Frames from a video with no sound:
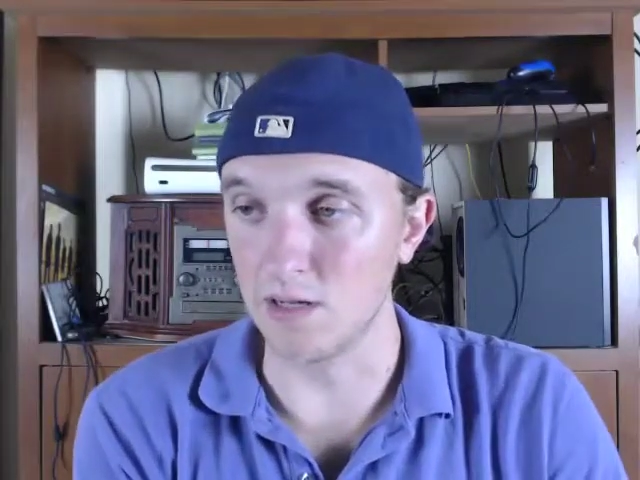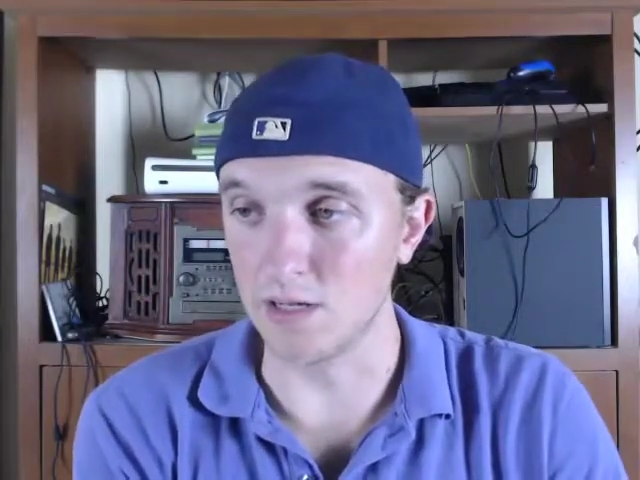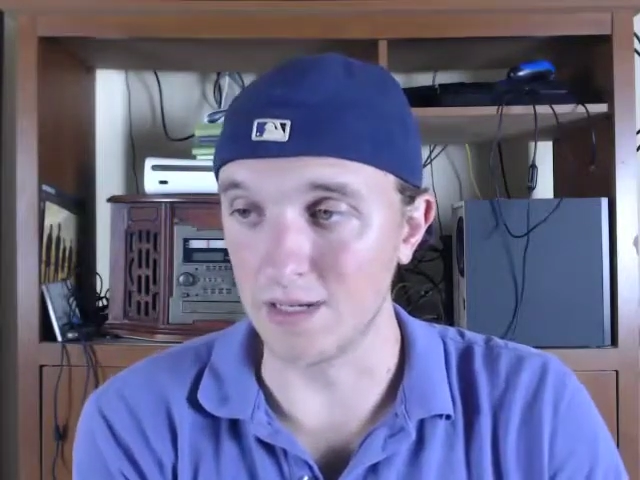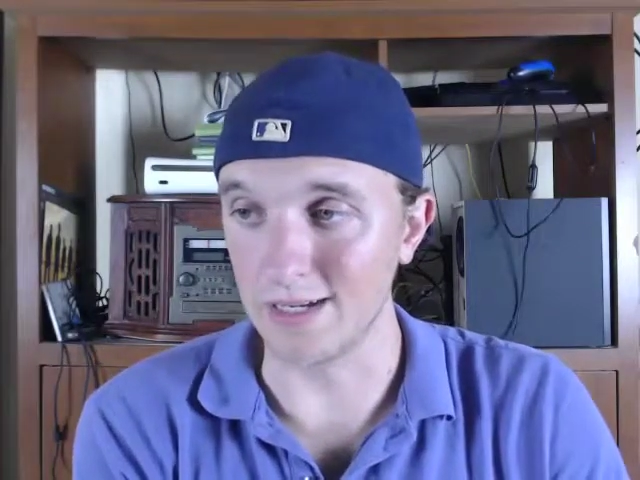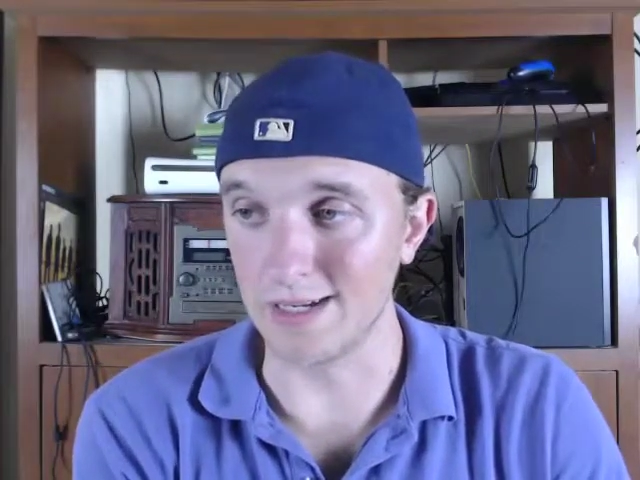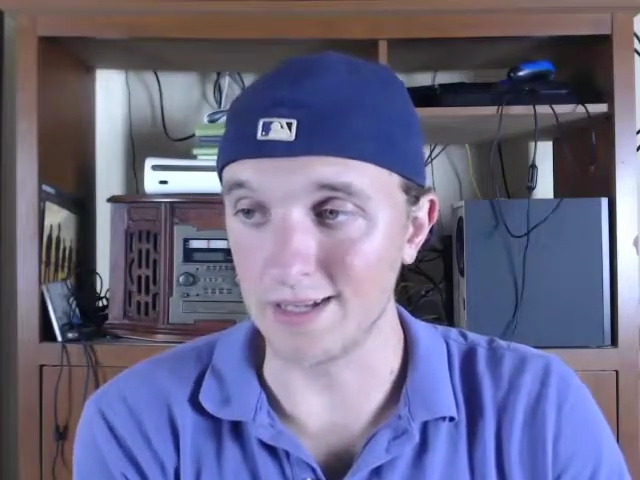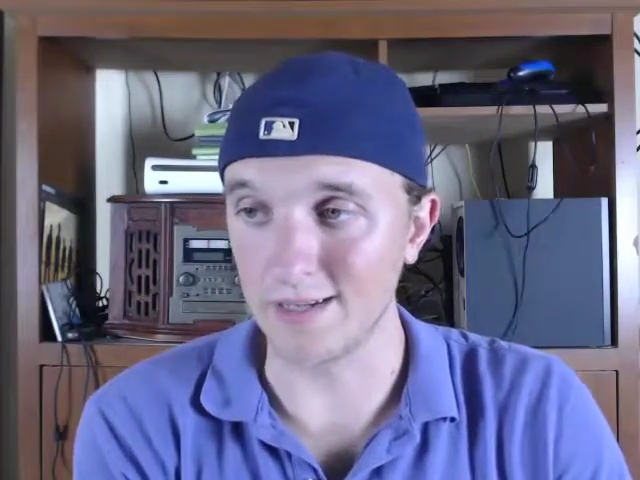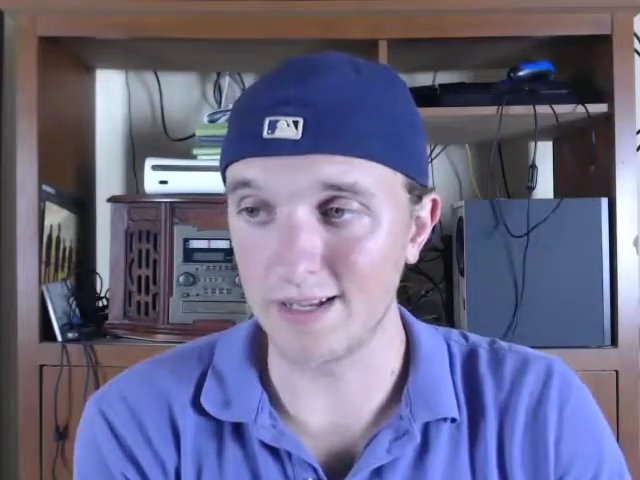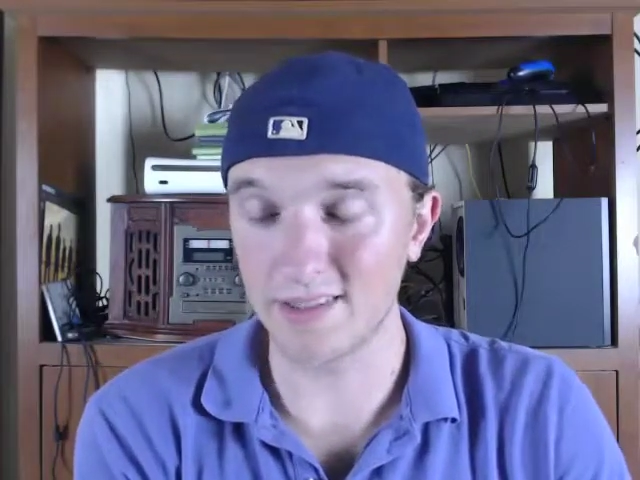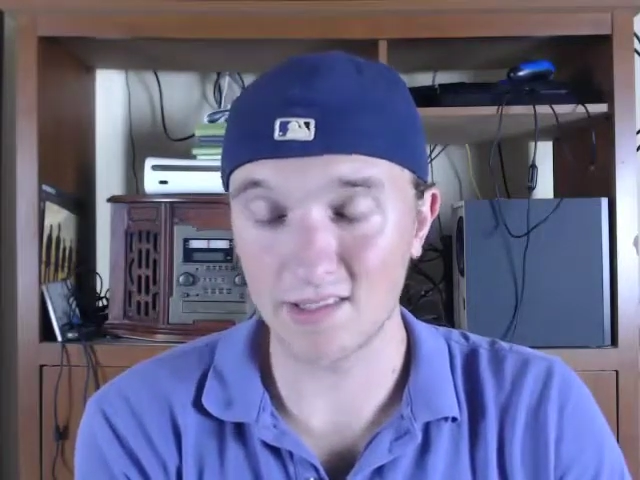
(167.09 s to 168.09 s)

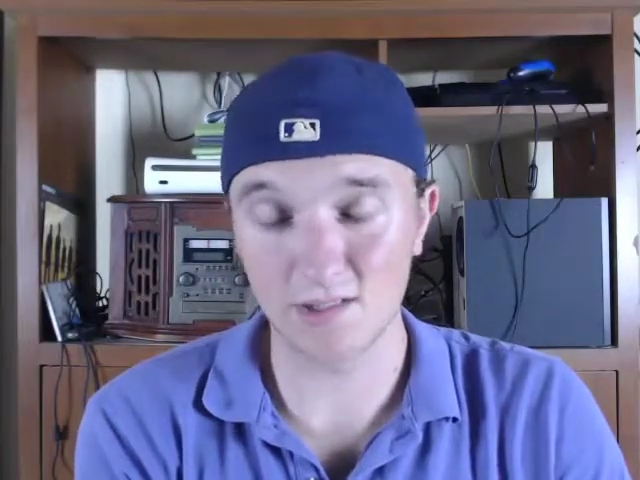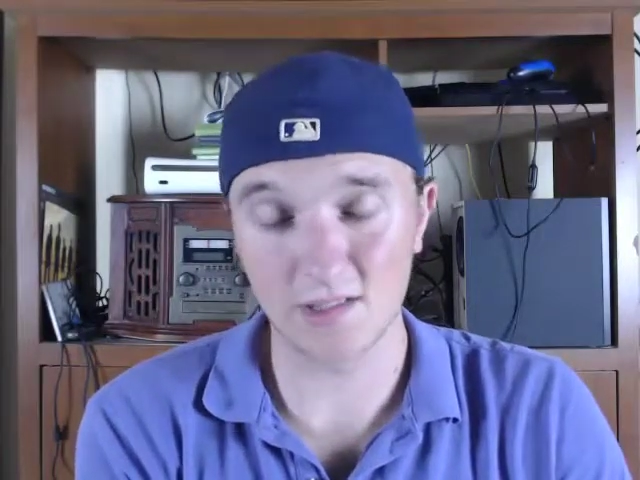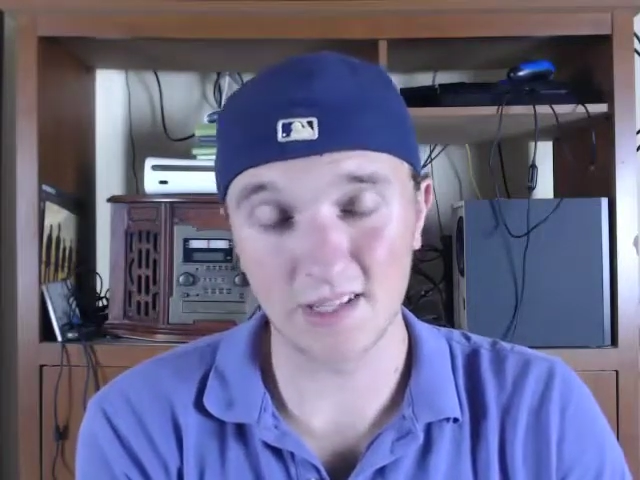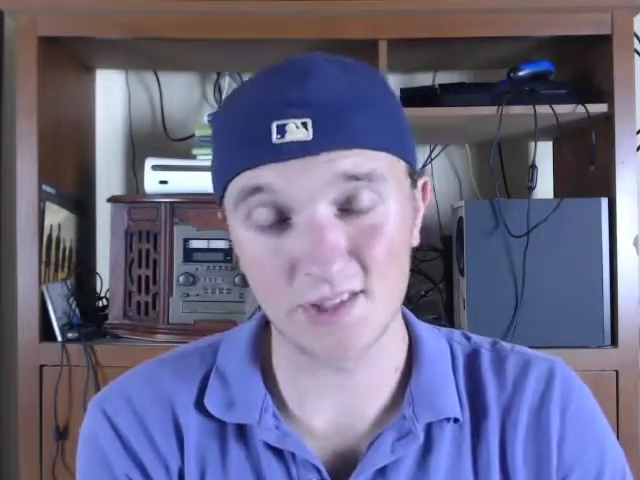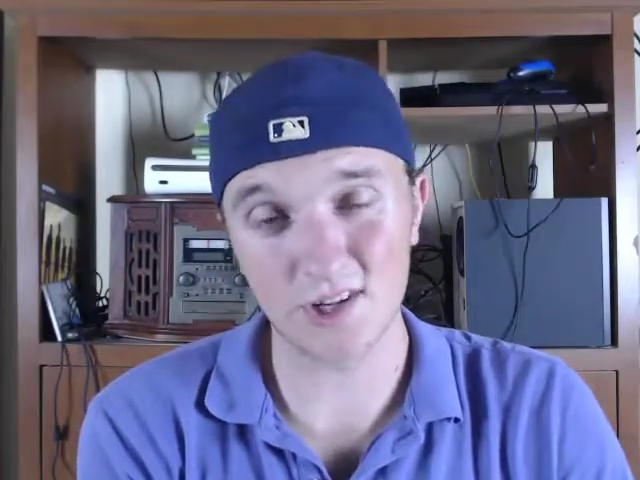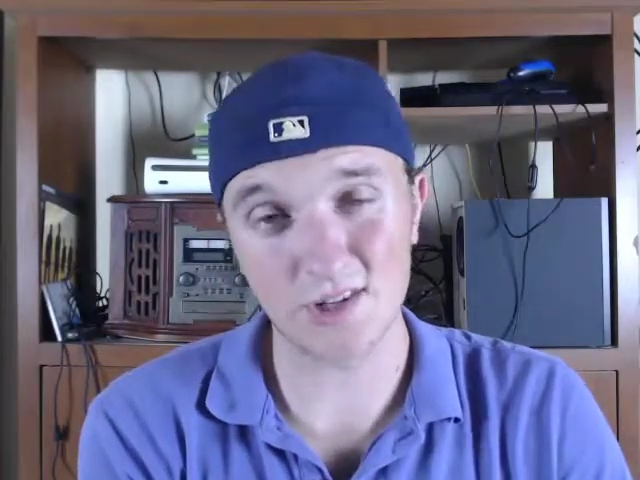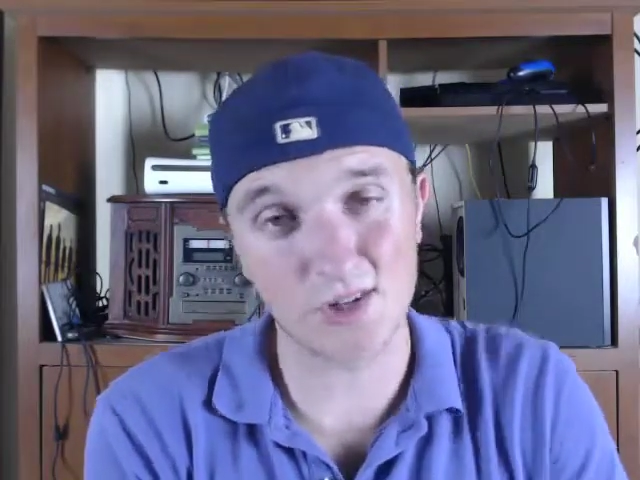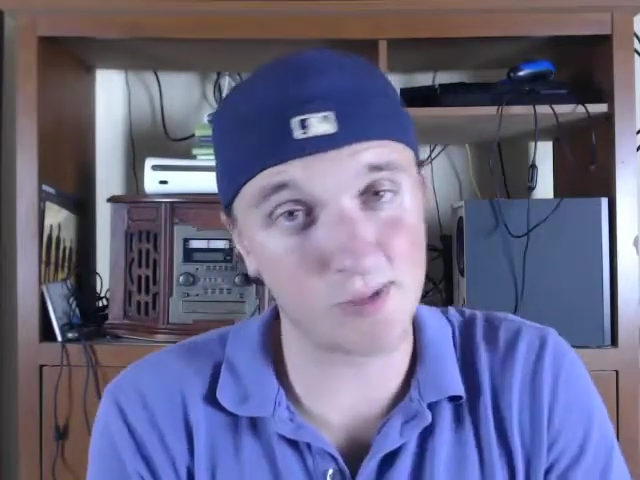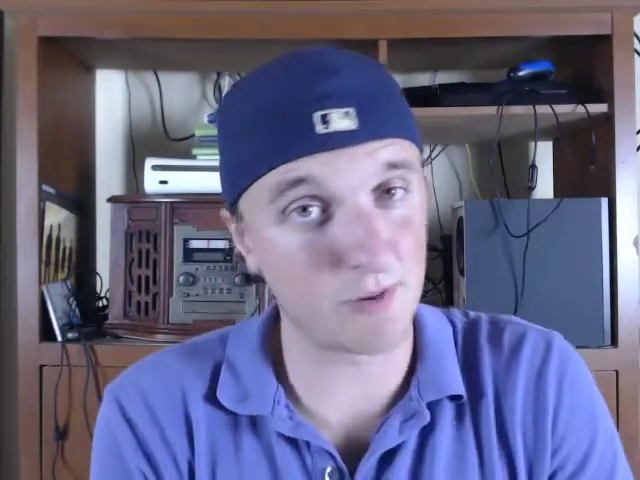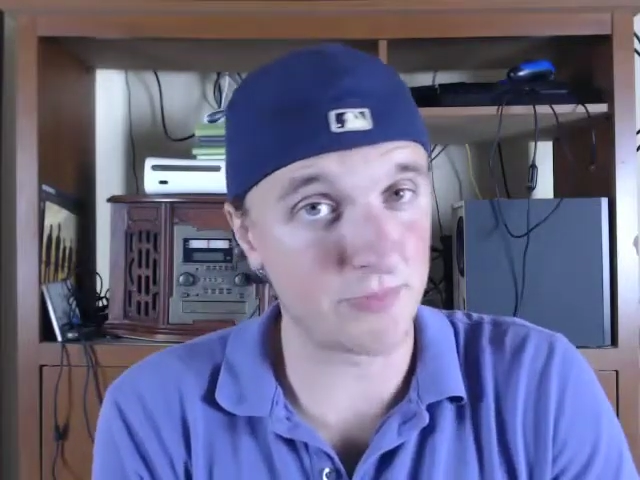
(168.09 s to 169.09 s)
Can the
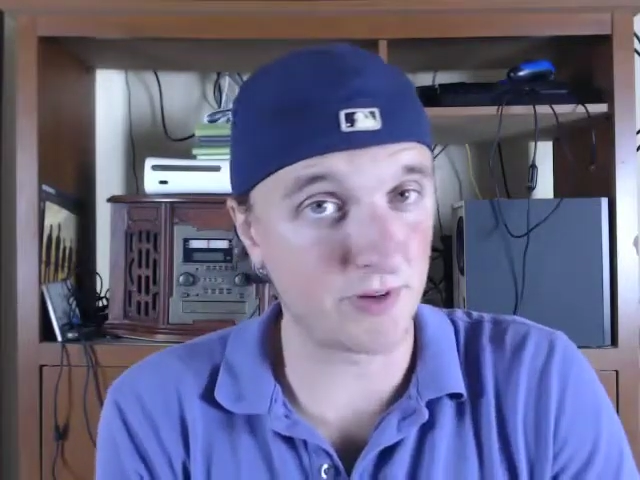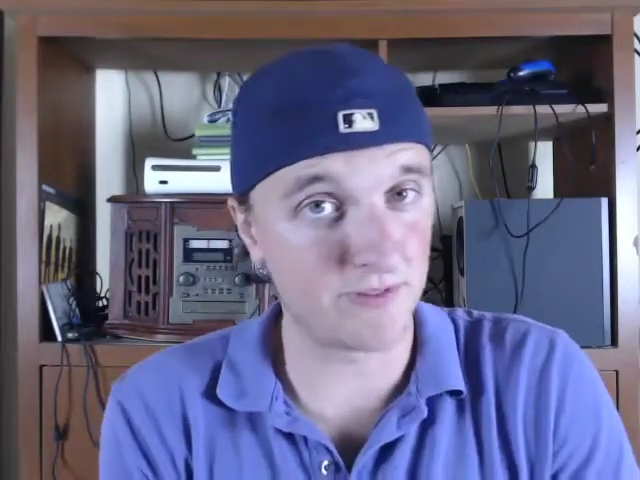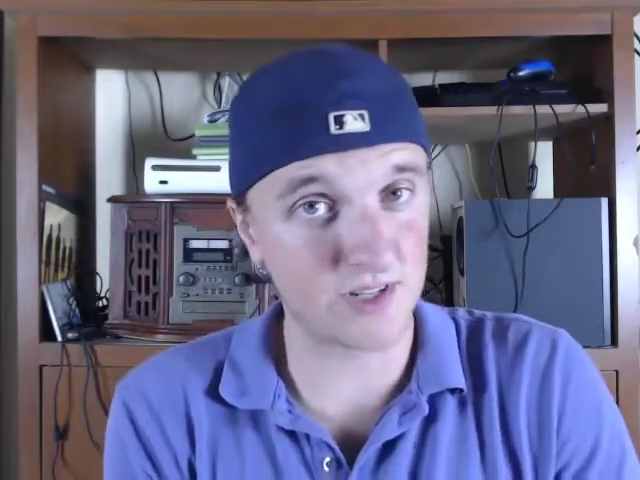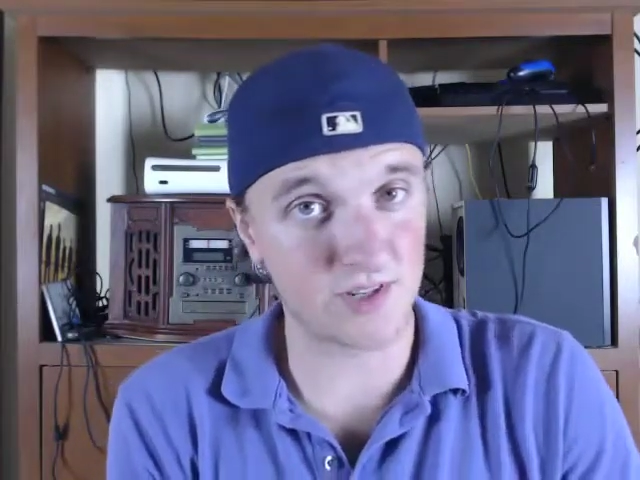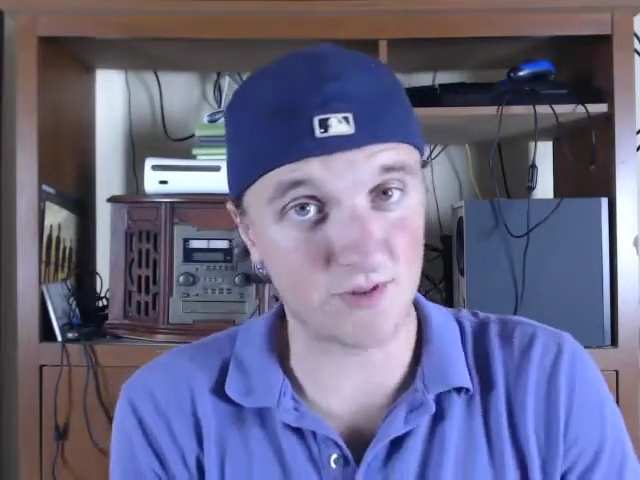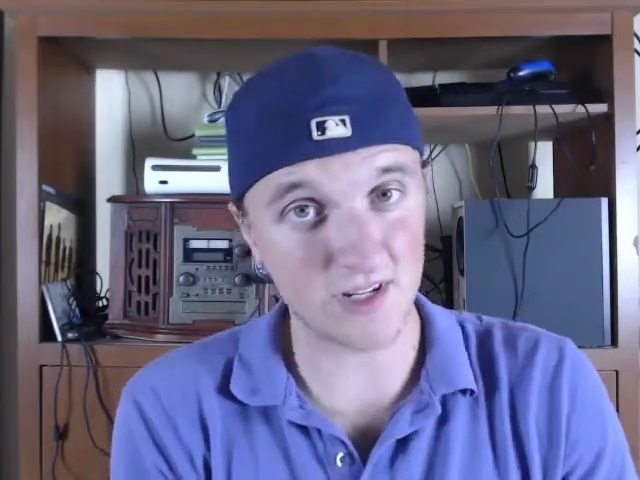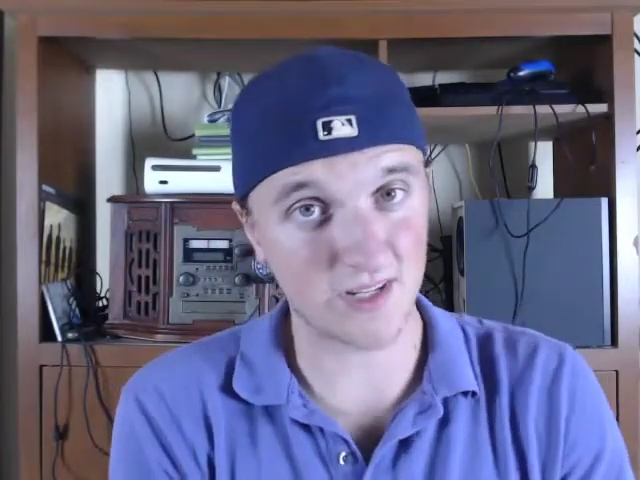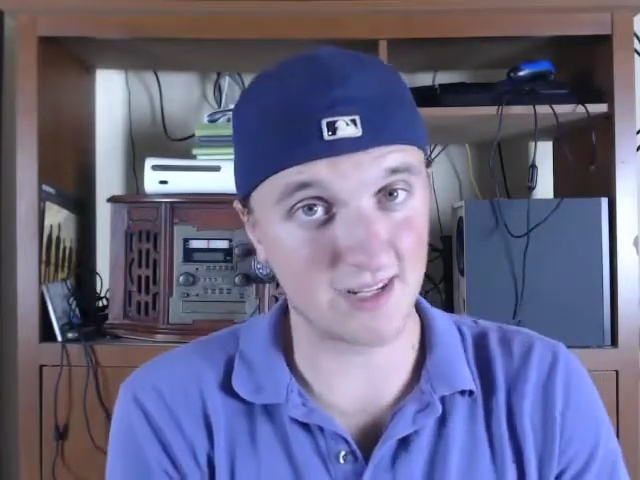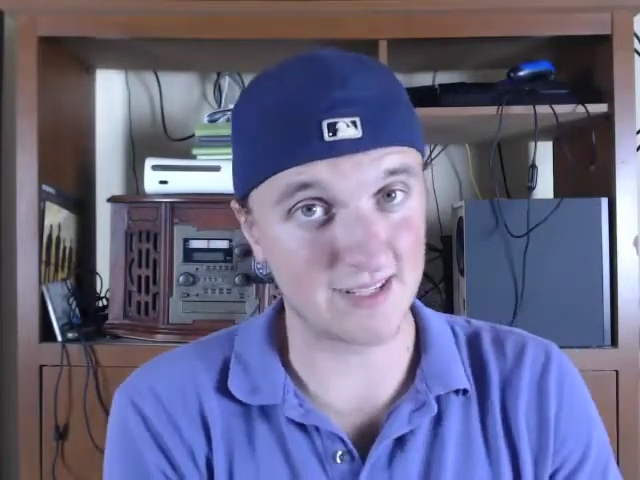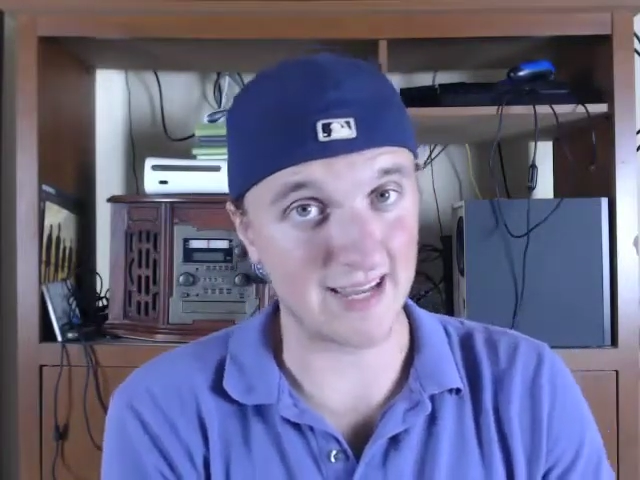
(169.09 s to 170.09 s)
Chargers keep up their vicious
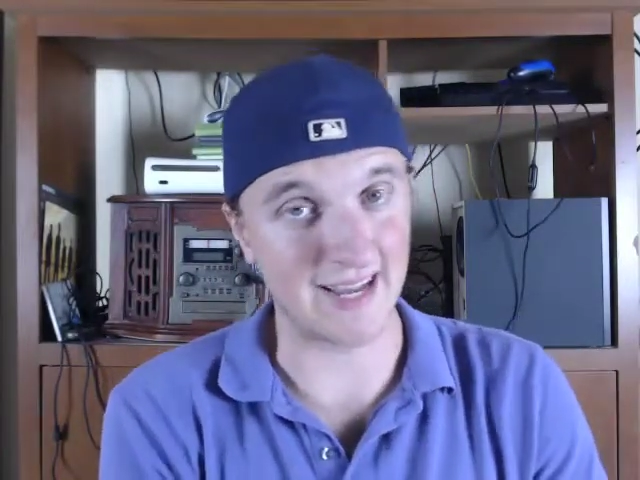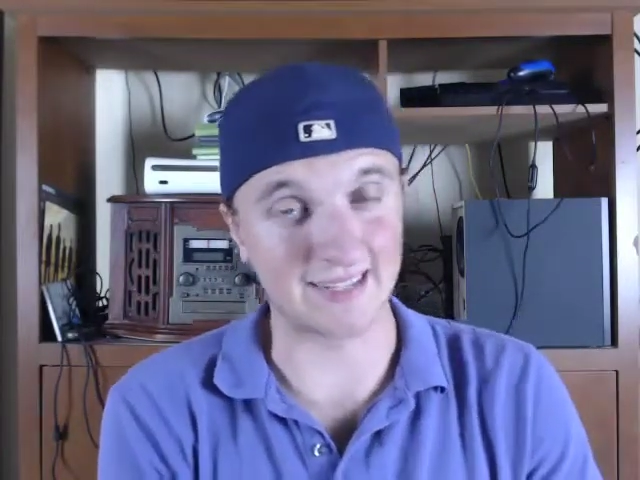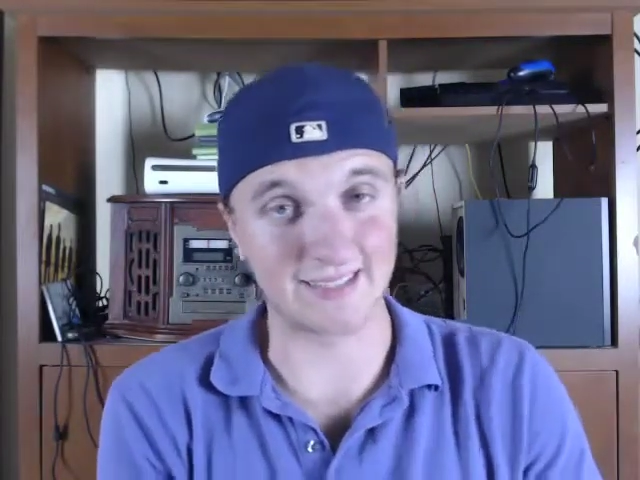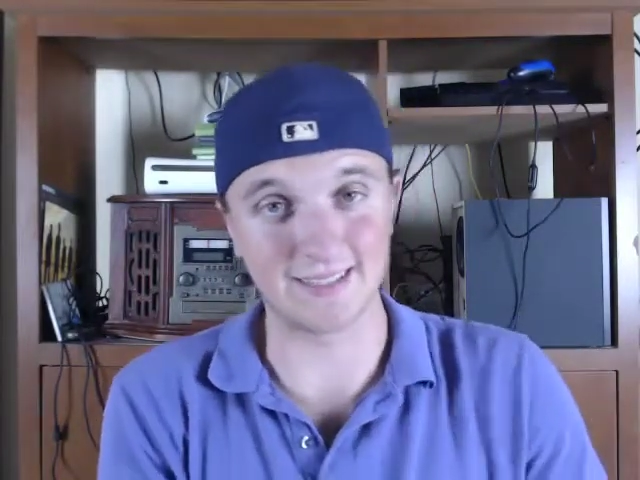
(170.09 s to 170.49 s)
rushing attack?